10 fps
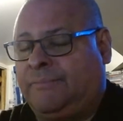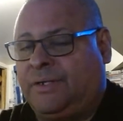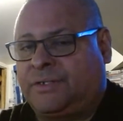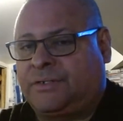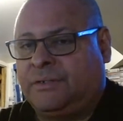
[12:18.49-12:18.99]

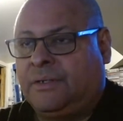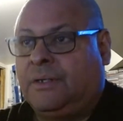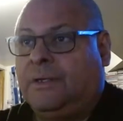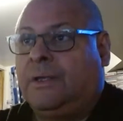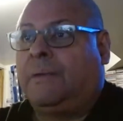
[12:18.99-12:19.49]
much,
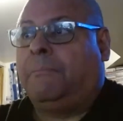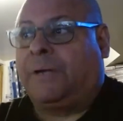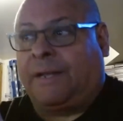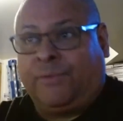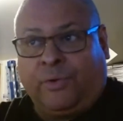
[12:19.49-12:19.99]

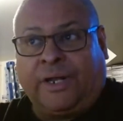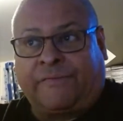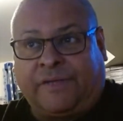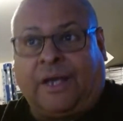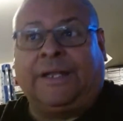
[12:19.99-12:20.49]
but I'm doing
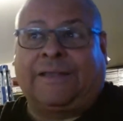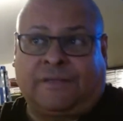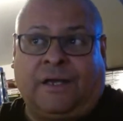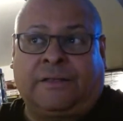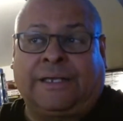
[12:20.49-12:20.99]
FT, and that's
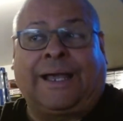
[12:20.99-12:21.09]
another thing.